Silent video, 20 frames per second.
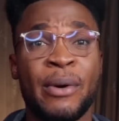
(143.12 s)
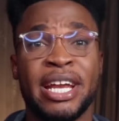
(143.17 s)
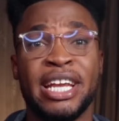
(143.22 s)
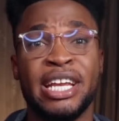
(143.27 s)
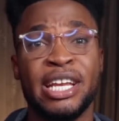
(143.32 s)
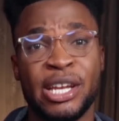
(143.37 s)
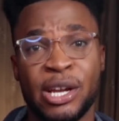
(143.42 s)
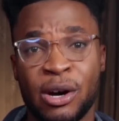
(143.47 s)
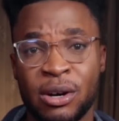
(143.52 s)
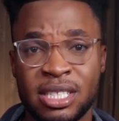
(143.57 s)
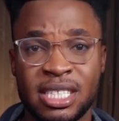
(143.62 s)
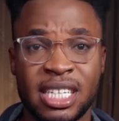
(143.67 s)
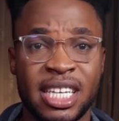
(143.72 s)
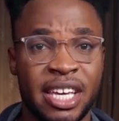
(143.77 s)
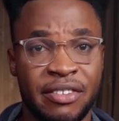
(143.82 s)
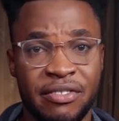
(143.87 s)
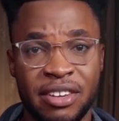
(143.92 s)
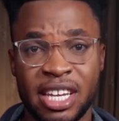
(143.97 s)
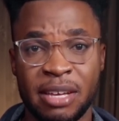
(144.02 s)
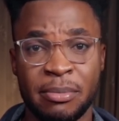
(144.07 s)
were not
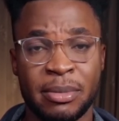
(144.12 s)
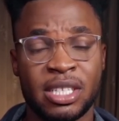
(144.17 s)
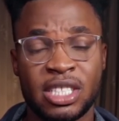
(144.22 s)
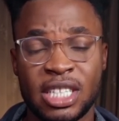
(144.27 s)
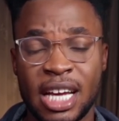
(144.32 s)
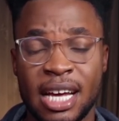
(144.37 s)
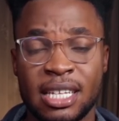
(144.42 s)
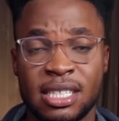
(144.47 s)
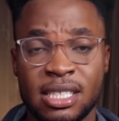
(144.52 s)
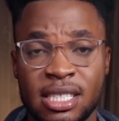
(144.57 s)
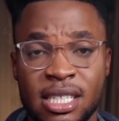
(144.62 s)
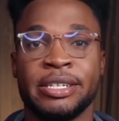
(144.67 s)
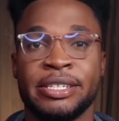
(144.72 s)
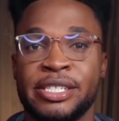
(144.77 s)
giving him a chance.